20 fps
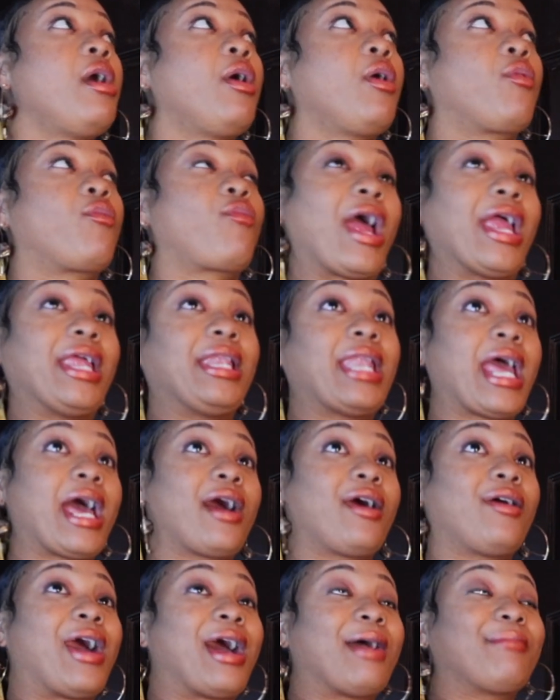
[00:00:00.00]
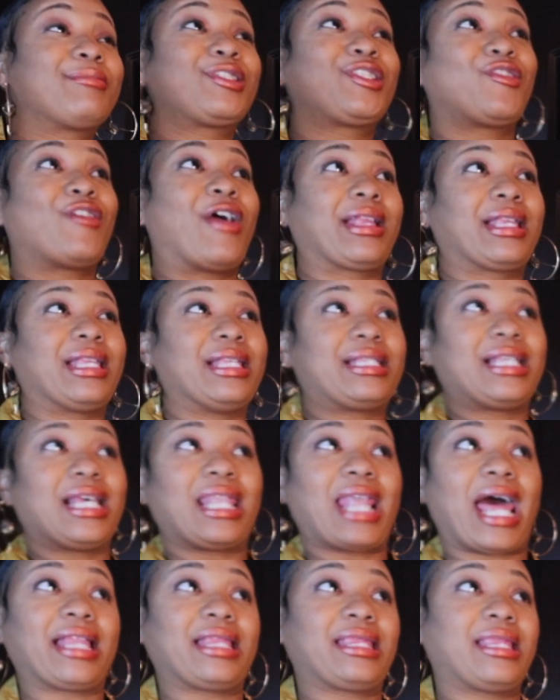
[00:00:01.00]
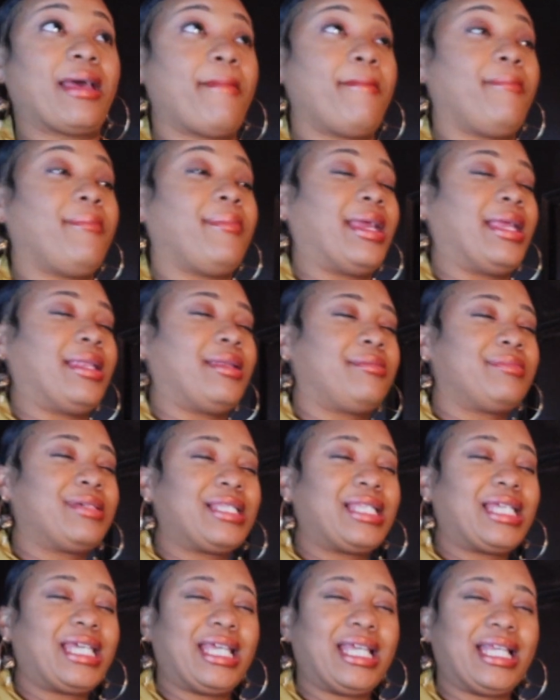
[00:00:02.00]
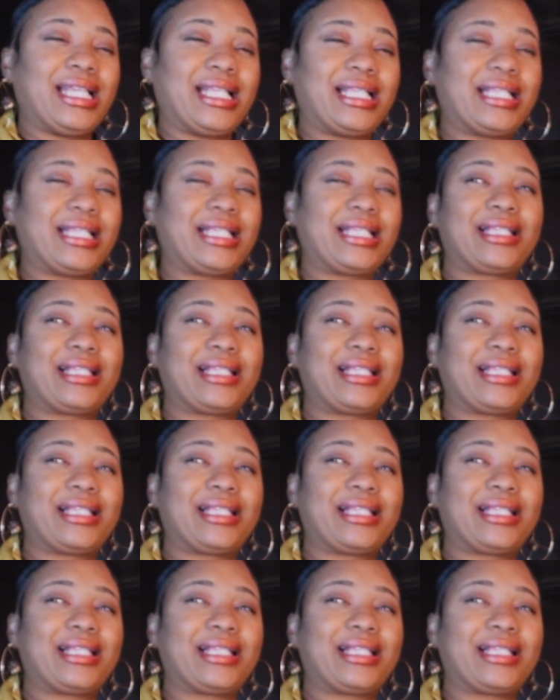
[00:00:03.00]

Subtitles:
right now I'm attracted to like the minimalist,